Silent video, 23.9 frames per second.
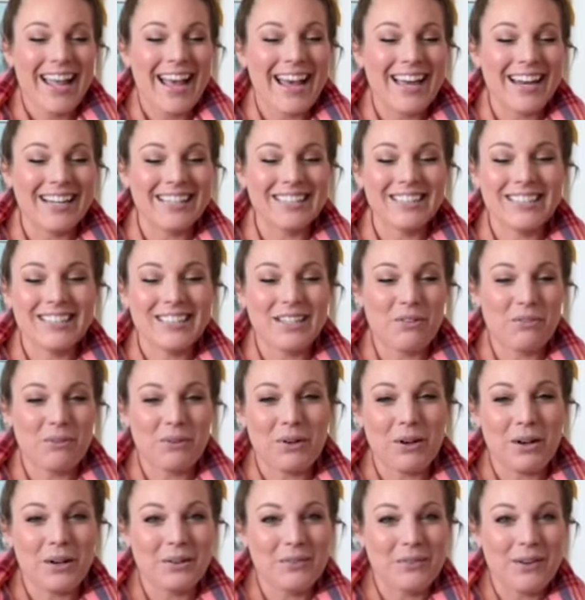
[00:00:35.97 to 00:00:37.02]
and I just never
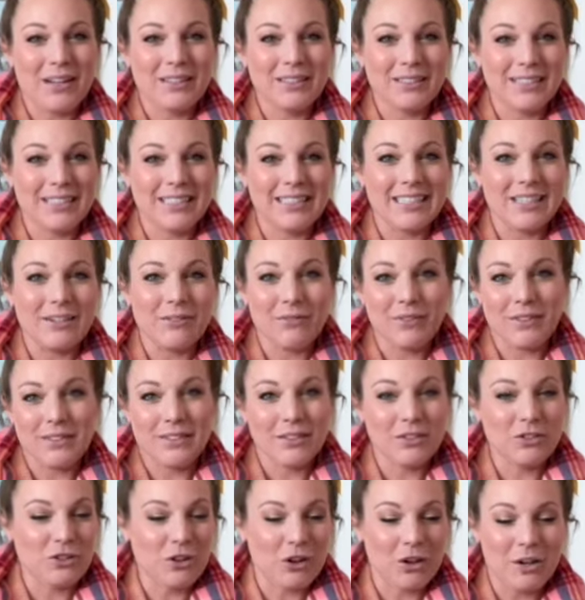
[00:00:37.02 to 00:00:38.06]
got around to even
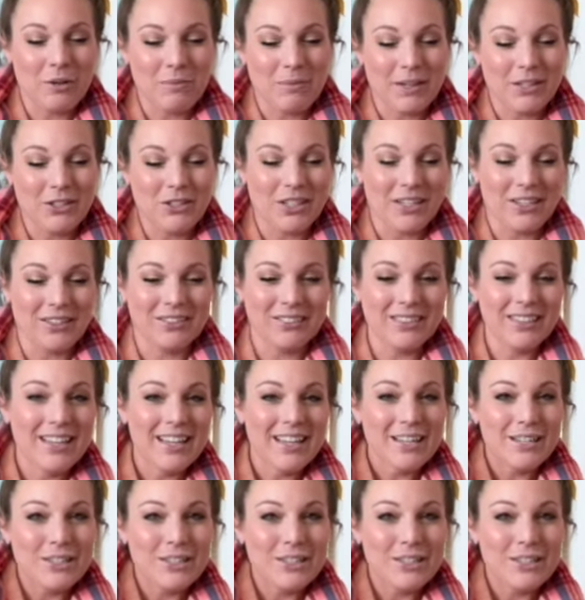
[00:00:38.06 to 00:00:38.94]
starting my channel.